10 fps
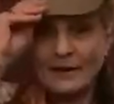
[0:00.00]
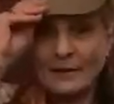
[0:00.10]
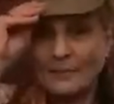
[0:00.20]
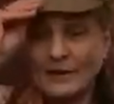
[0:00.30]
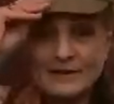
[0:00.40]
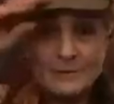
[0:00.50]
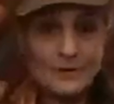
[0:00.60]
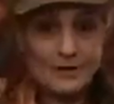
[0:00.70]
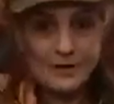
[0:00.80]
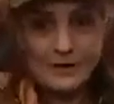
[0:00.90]
in
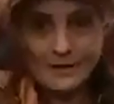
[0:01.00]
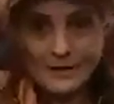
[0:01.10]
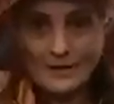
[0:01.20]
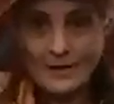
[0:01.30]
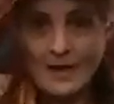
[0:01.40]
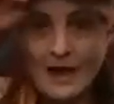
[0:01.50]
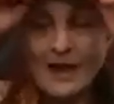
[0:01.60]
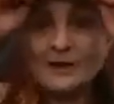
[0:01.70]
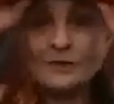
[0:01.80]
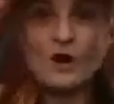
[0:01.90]
Pittsburgh,
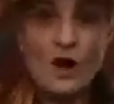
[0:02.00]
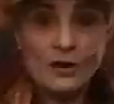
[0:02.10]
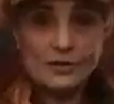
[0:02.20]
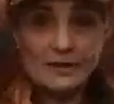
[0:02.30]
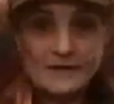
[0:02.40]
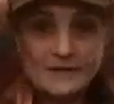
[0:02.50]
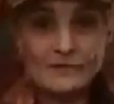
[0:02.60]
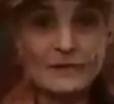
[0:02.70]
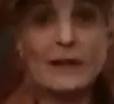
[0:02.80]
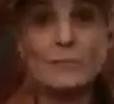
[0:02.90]
had a long list of
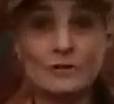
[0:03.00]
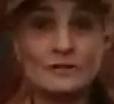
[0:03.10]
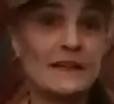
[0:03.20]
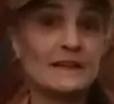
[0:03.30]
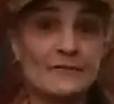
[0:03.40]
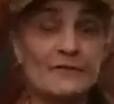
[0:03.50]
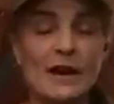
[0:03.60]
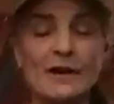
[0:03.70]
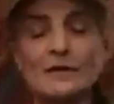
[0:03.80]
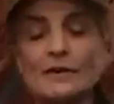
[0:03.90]
labels that
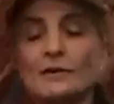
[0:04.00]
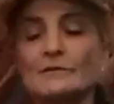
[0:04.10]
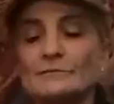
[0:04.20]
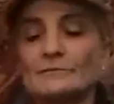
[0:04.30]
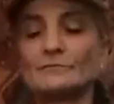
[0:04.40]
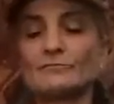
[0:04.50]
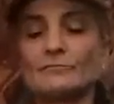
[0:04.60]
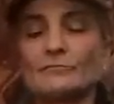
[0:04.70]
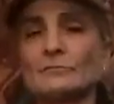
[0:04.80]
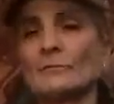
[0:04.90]
defined her:
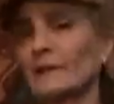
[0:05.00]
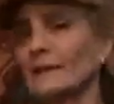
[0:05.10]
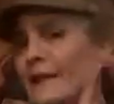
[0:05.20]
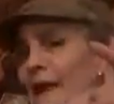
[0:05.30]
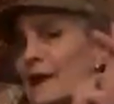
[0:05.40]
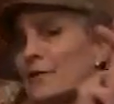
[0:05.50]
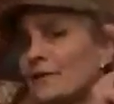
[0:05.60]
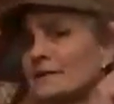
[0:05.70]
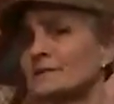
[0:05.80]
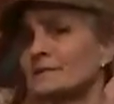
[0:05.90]

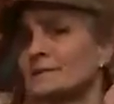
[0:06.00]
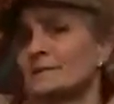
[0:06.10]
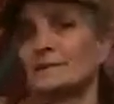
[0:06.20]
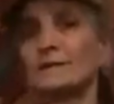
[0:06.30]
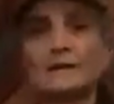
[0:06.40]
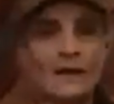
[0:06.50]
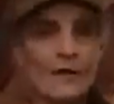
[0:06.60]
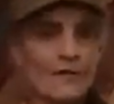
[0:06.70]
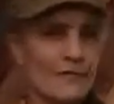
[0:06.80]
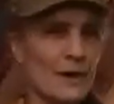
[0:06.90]
atheist,
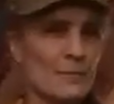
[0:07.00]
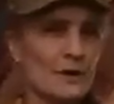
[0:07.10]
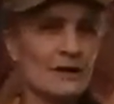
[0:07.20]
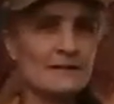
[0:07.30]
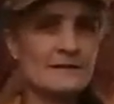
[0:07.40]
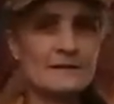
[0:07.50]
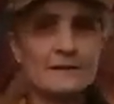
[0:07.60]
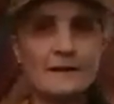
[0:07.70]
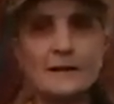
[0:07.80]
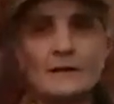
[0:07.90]
feminist,
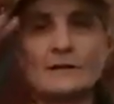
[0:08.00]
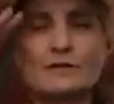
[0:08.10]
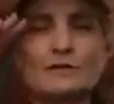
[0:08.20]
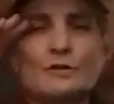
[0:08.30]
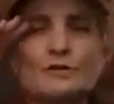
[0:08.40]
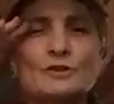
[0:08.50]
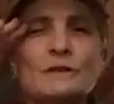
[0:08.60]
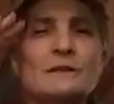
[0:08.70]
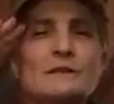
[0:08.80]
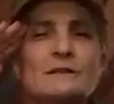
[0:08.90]

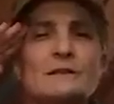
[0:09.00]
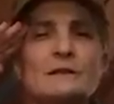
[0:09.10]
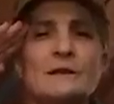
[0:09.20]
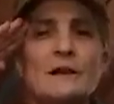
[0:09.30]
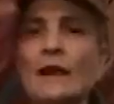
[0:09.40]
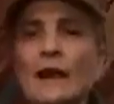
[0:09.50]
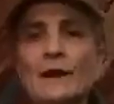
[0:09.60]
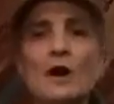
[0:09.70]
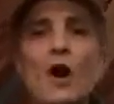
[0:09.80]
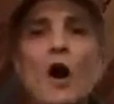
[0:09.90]
socialist,
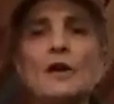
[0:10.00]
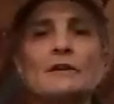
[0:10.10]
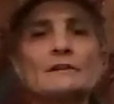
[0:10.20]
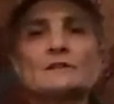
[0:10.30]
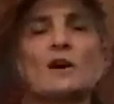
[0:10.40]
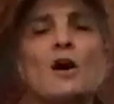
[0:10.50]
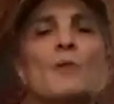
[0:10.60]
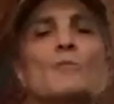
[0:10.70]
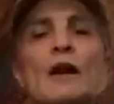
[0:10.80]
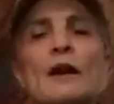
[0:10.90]
an ardent
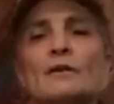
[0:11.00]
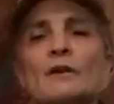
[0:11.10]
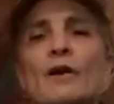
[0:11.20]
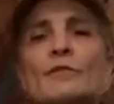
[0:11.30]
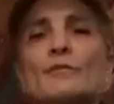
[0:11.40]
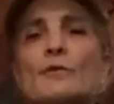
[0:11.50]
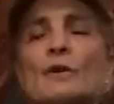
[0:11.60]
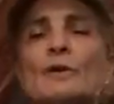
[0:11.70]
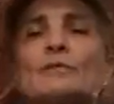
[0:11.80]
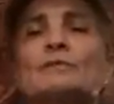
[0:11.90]
comrade on the
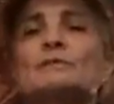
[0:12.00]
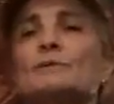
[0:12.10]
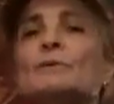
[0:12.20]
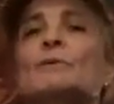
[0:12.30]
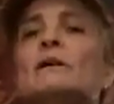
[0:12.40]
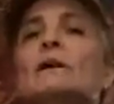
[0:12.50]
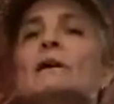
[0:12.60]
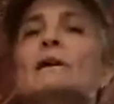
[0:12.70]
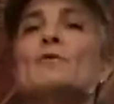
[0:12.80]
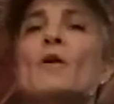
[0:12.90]
road to
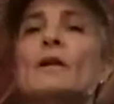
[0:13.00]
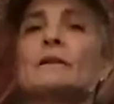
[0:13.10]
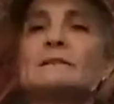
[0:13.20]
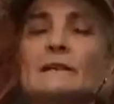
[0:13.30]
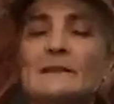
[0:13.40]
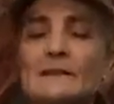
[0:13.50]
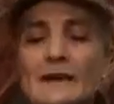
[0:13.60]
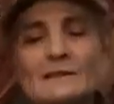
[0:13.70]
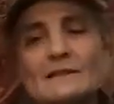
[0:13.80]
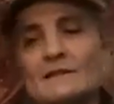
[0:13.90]
equality
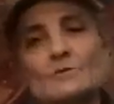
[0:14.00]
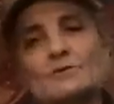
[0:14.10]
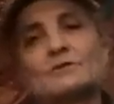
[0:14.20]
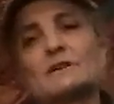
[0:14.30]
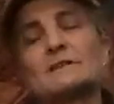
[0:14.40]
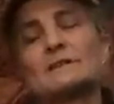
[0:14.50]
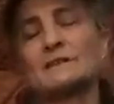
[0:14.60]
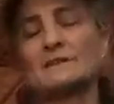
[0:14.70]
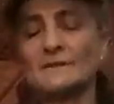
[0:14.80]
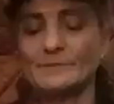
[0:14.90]
and social
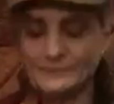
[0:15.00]
justice.